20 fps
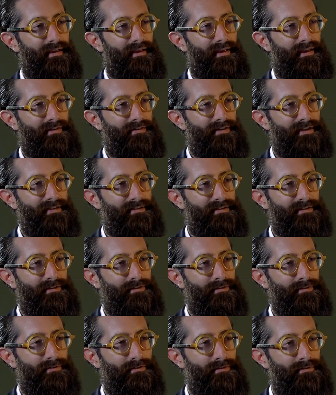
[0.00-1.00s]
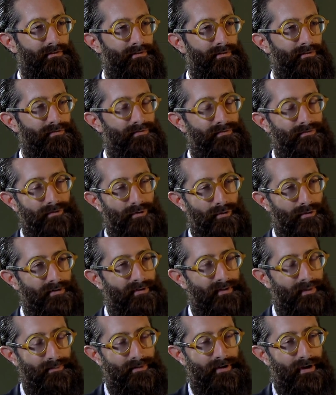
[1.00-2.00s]
Erieta, you've talked
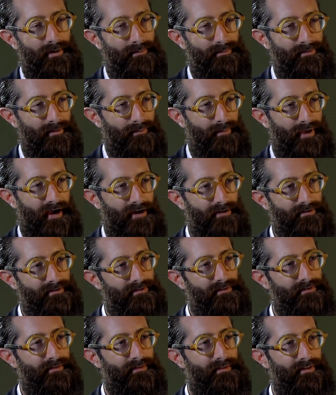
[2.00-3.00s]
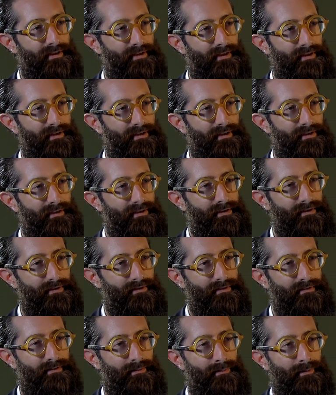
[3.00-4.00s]
sometimes about
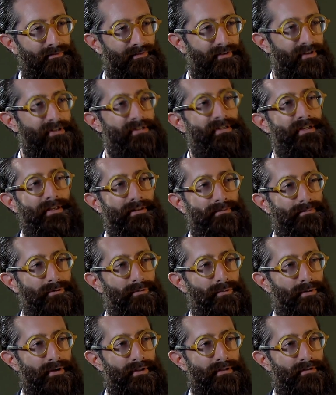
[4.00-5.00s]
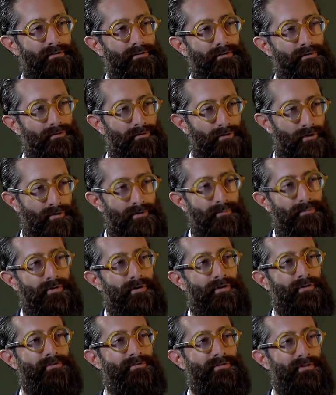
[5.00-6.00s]
some affinities between your own
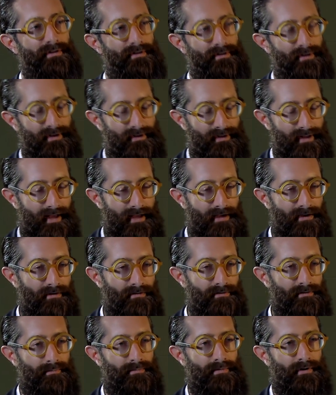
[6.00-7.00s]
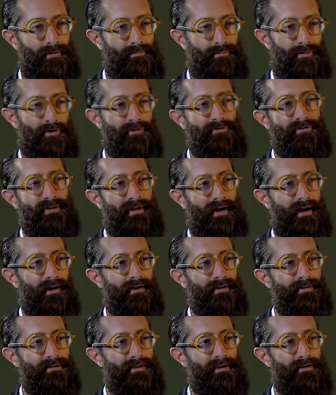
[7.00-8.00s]
approach and Kengo's approach in
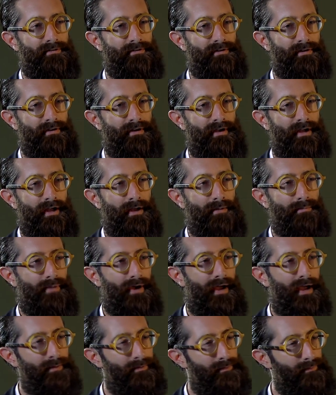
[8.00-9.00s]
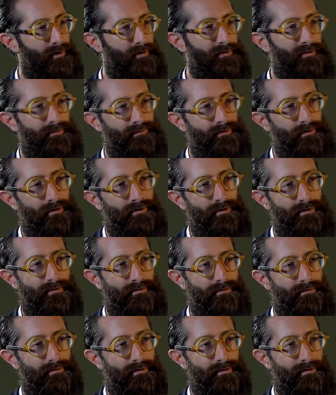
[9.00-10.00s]
architecture. Perhaps both of you could
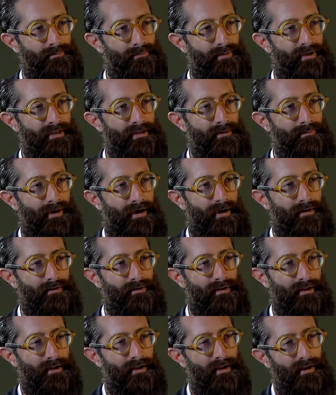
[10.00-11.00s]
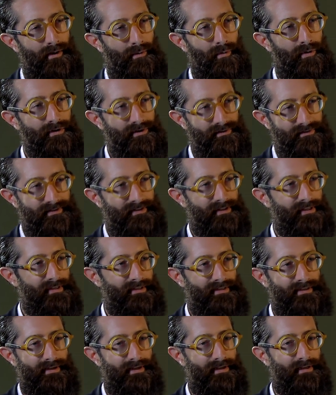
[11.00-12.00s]
speak about what you've
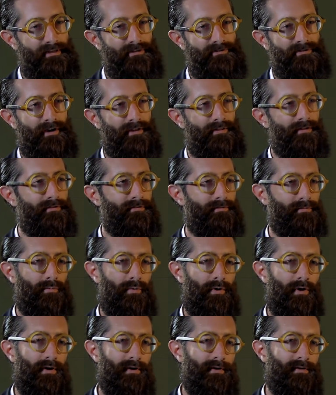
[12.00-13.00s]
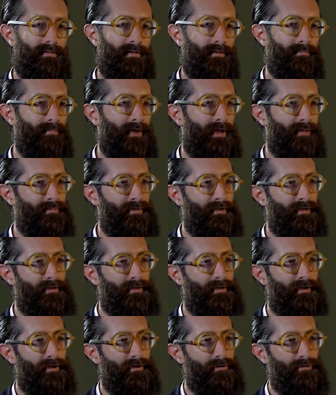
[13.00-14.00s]
seen in each other's work that maybe
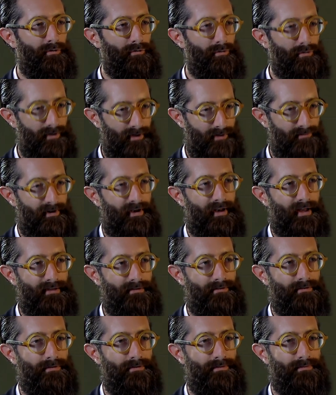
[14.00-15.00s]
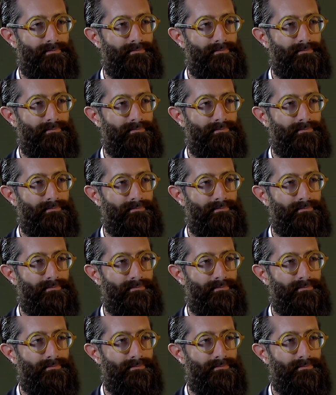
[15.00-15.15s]
you can relate to.